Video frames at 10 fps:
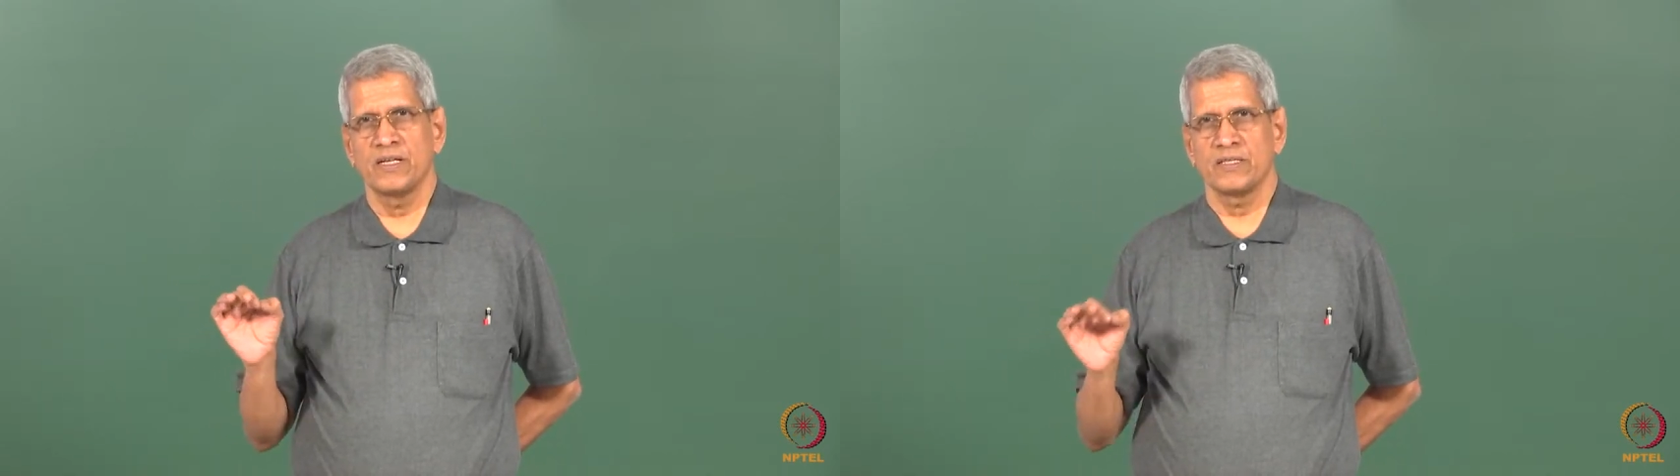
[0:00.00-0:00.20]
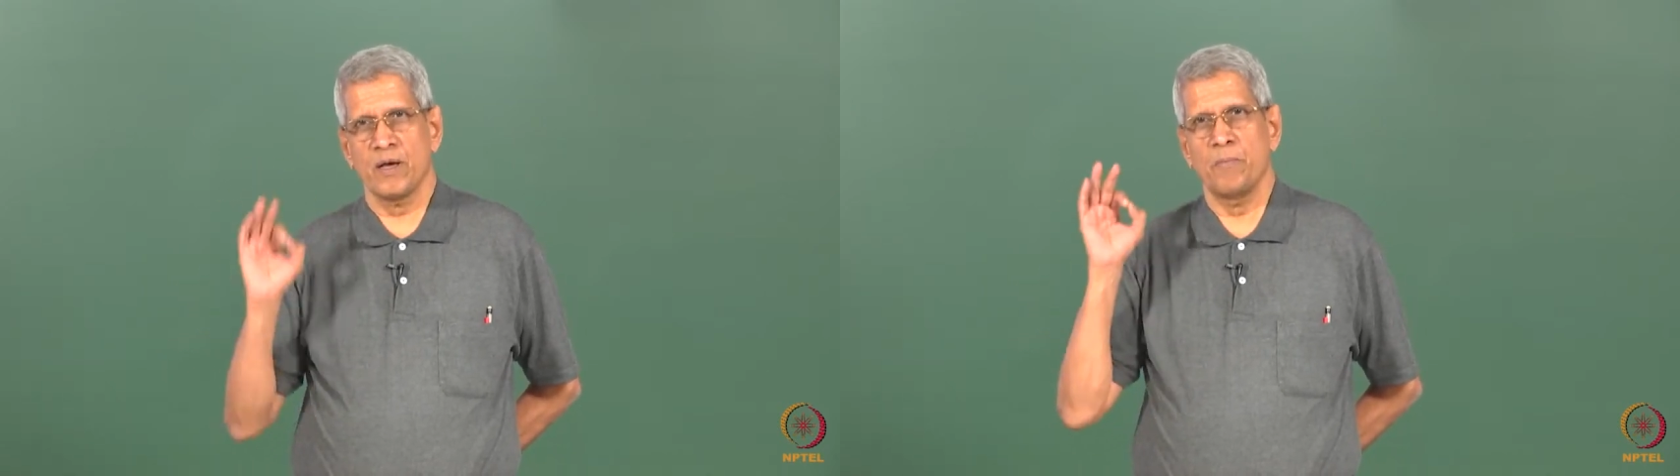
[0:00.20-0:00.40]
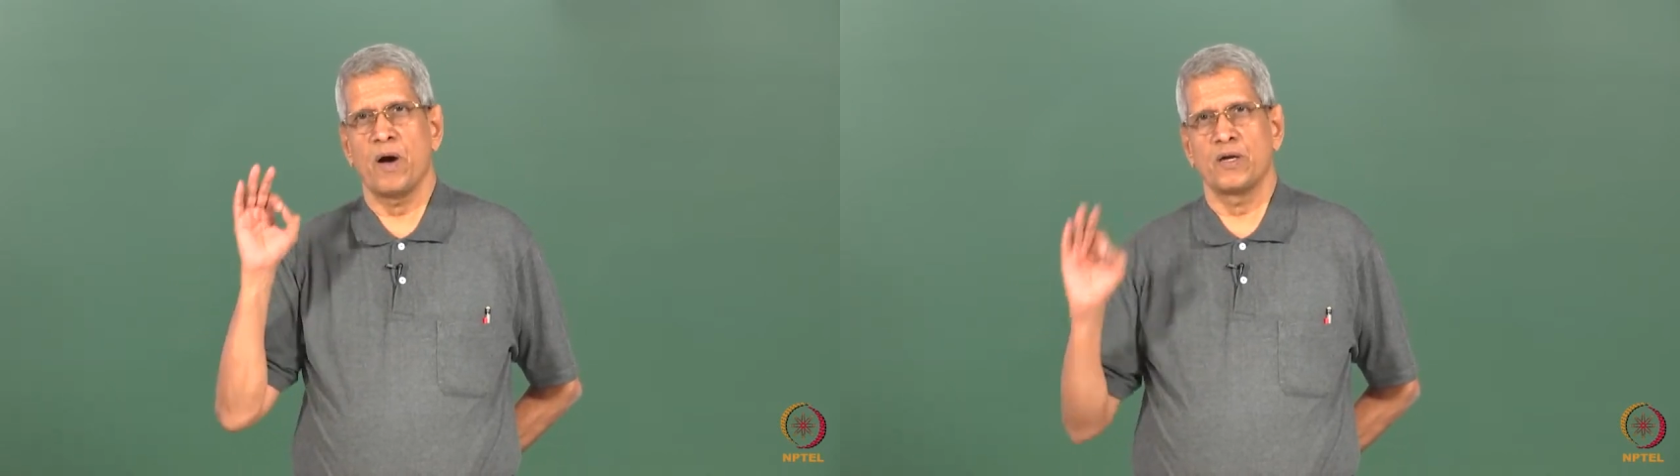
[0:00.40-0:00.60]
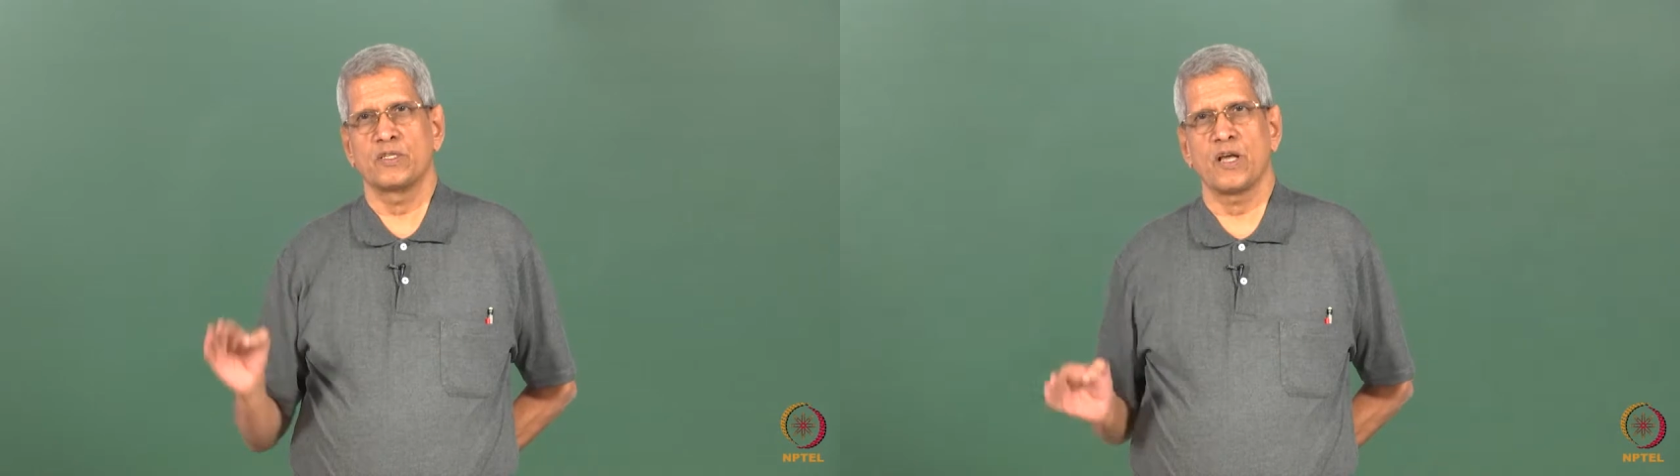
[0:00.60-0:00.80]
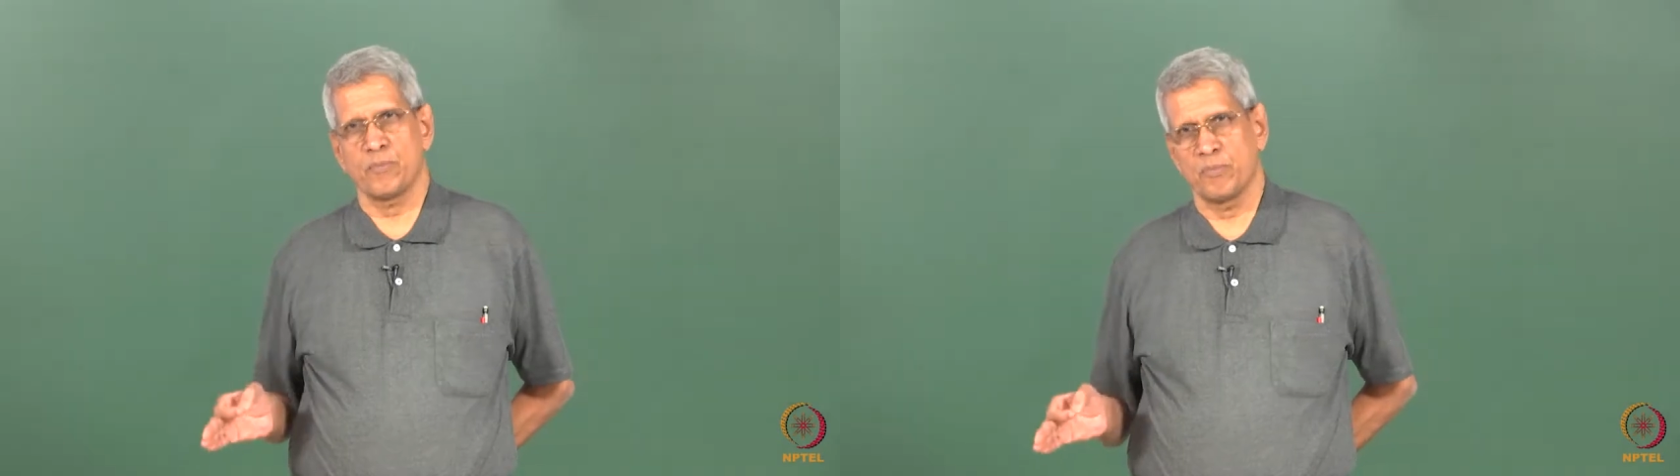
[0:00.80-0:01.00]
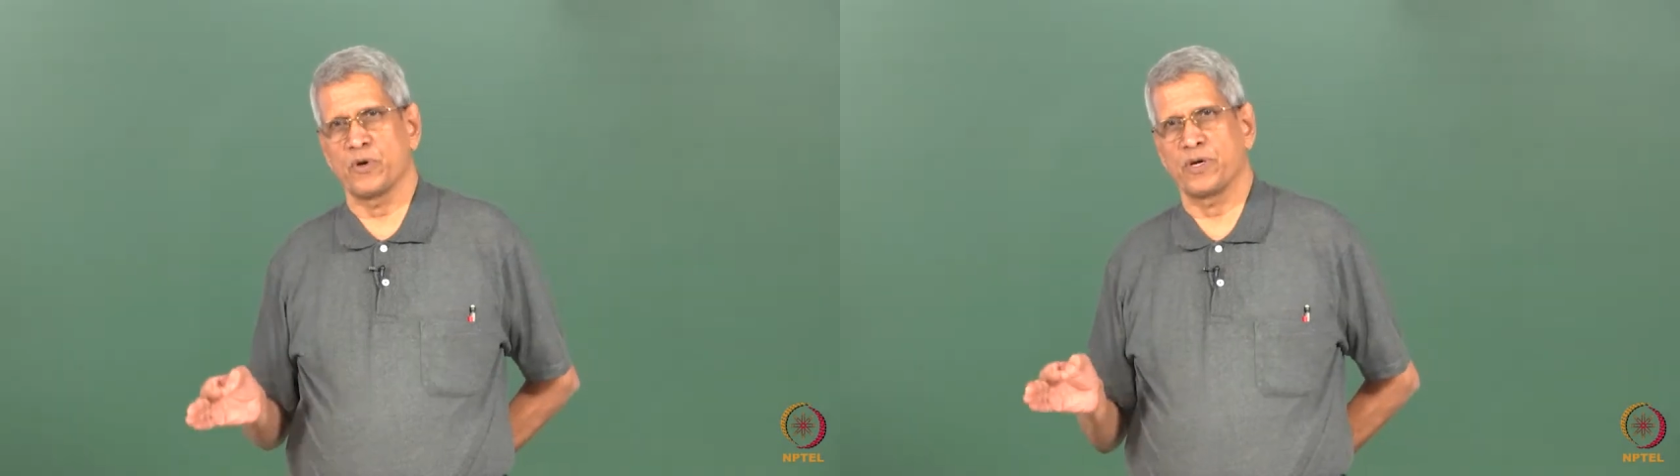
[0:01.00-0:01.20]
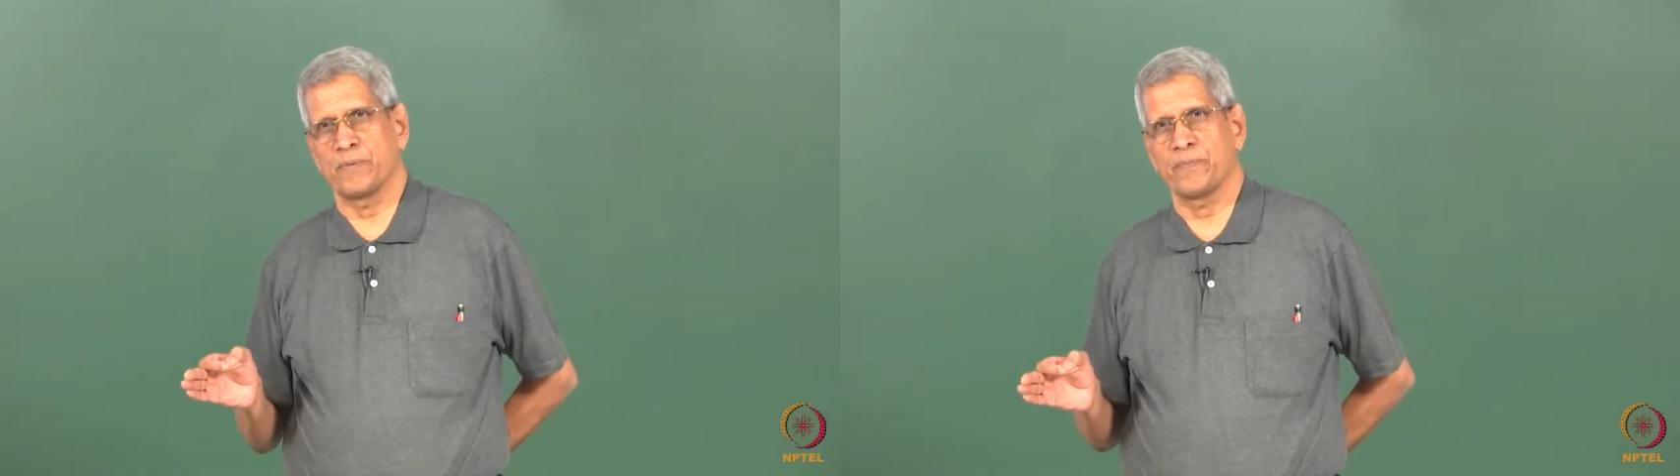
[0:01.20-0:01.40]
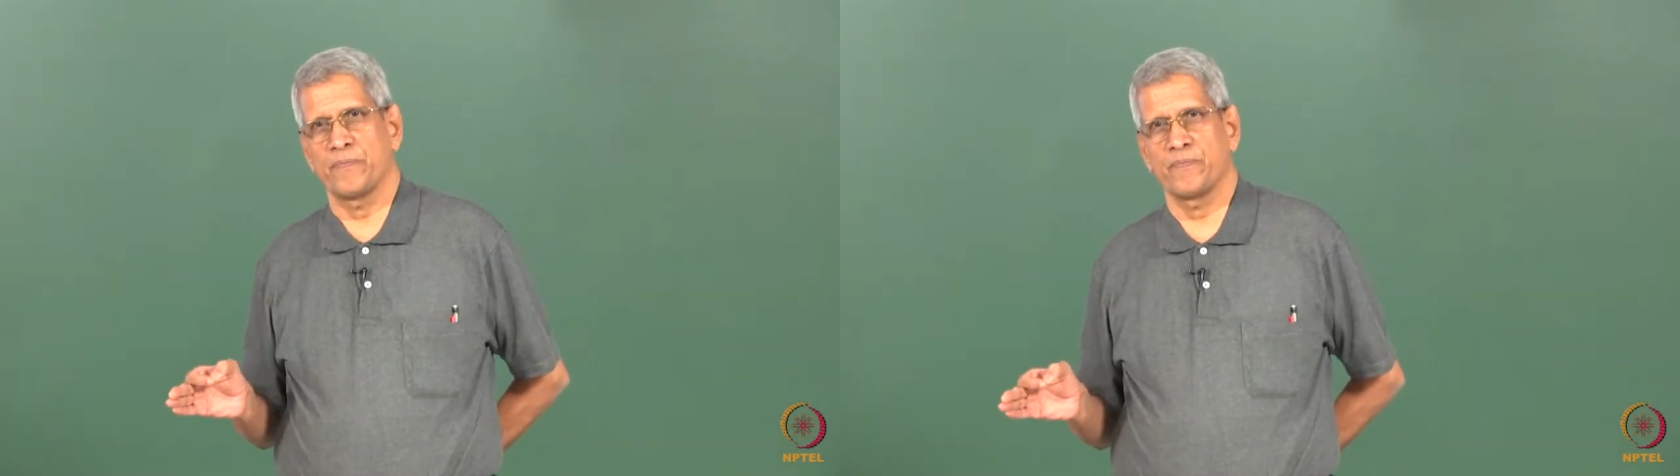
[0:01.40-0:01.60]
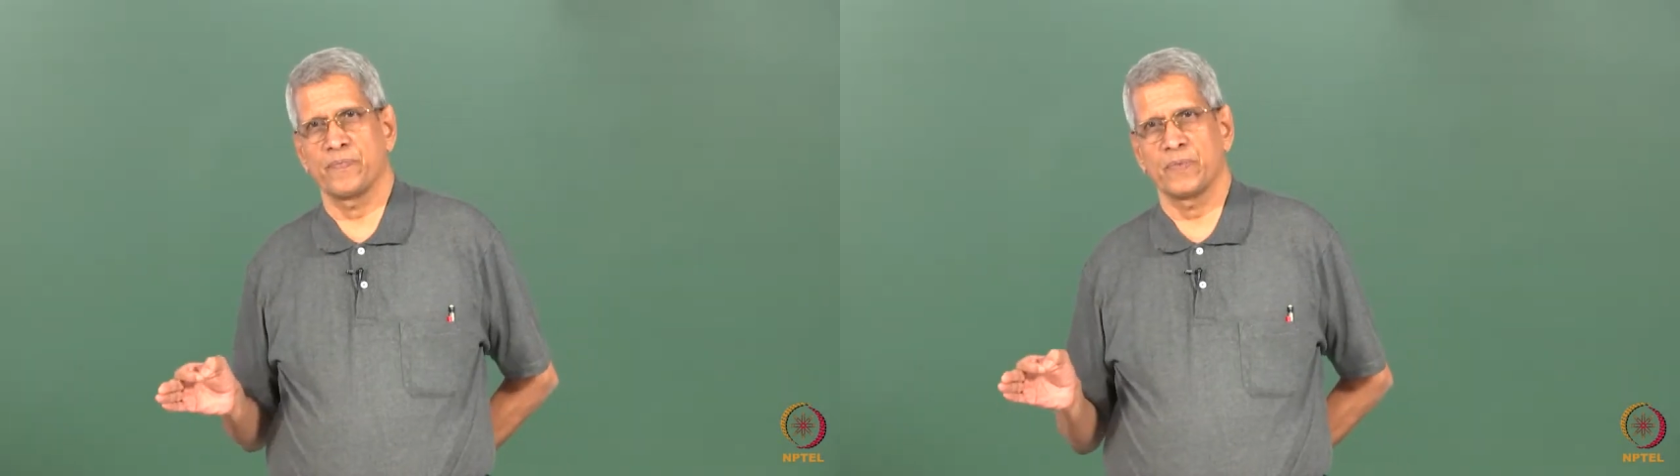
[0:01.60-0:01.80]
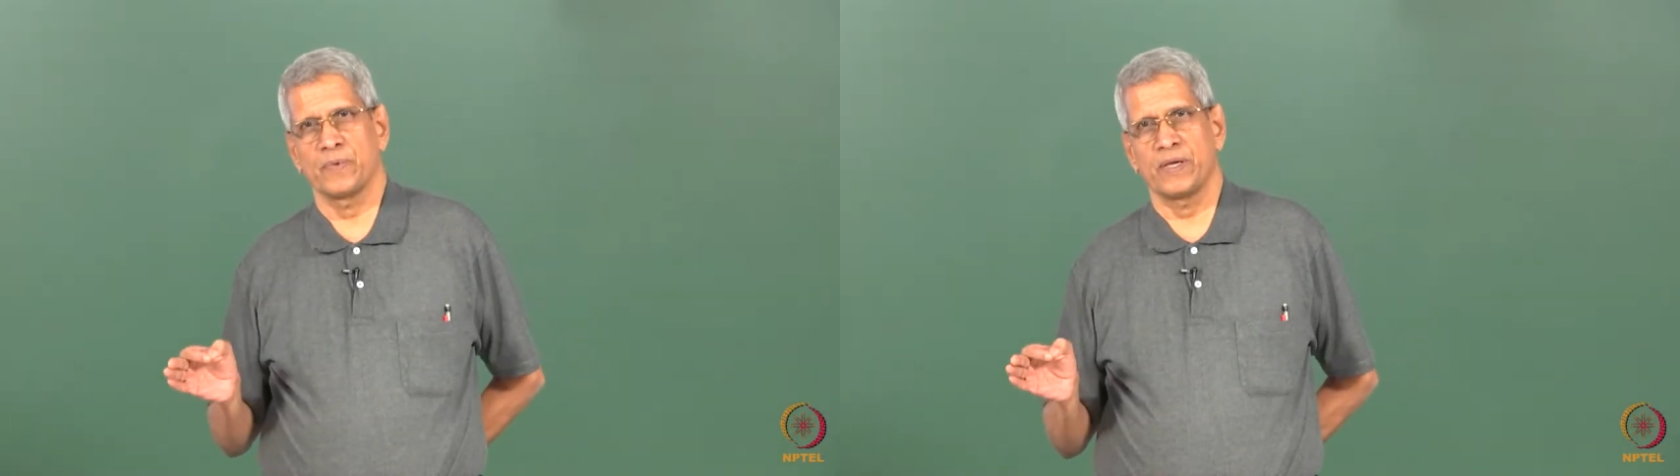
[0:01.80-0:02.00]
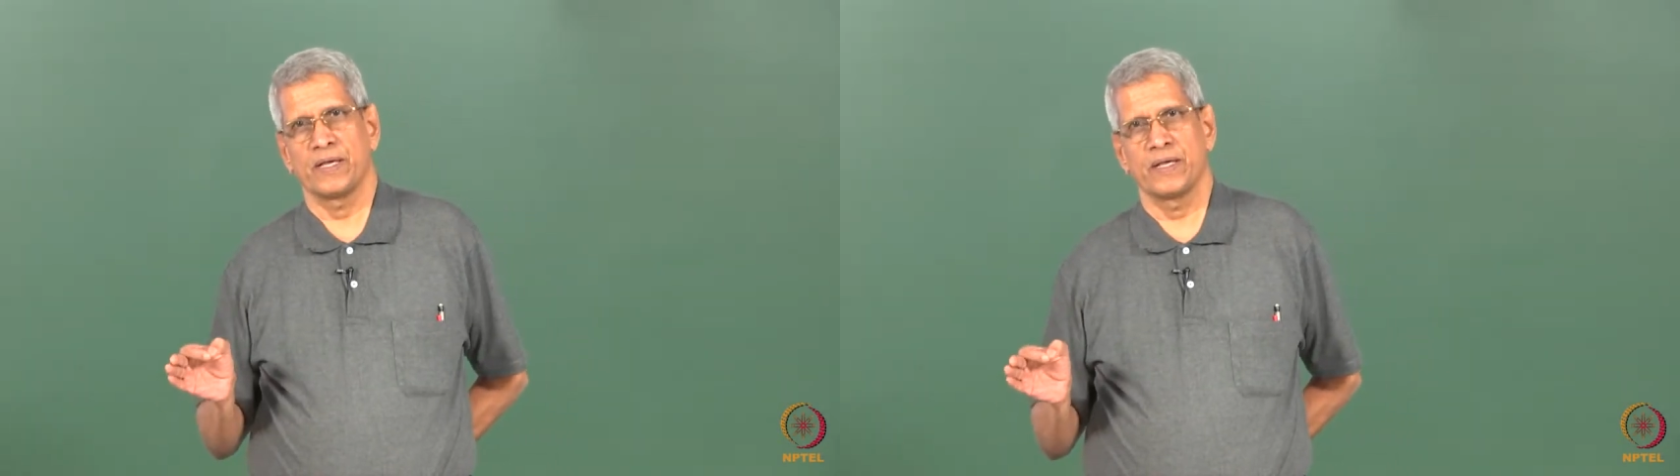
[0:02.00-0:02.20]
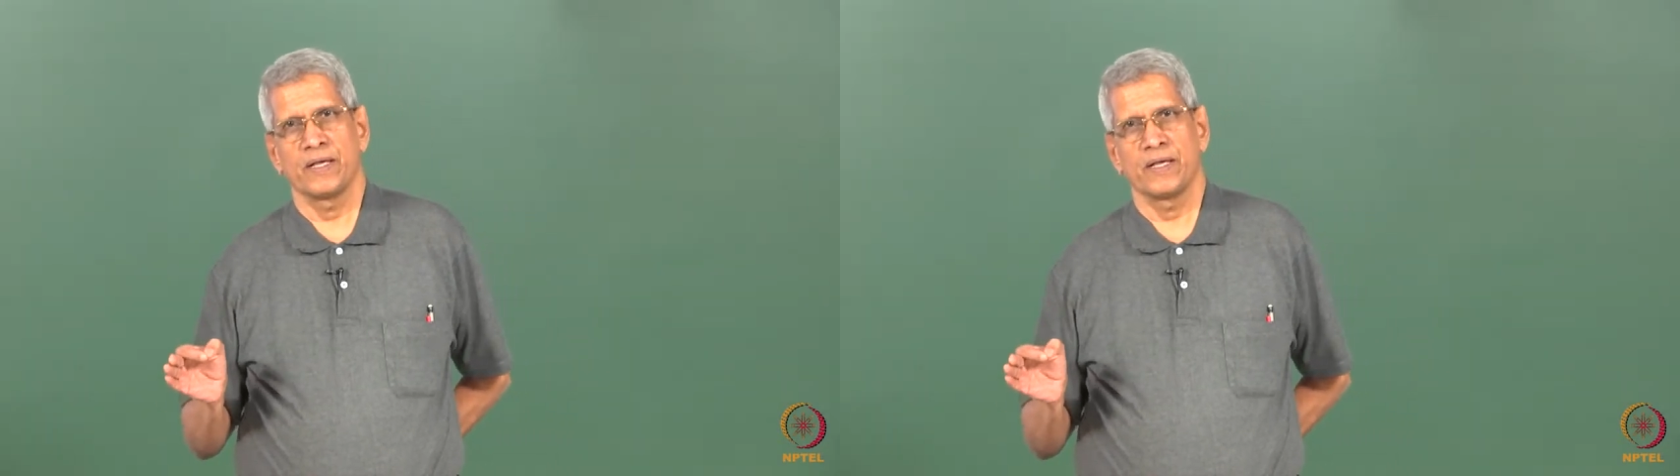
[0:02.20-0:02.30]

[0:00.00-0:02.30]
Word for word: some bonds are broken. Okay.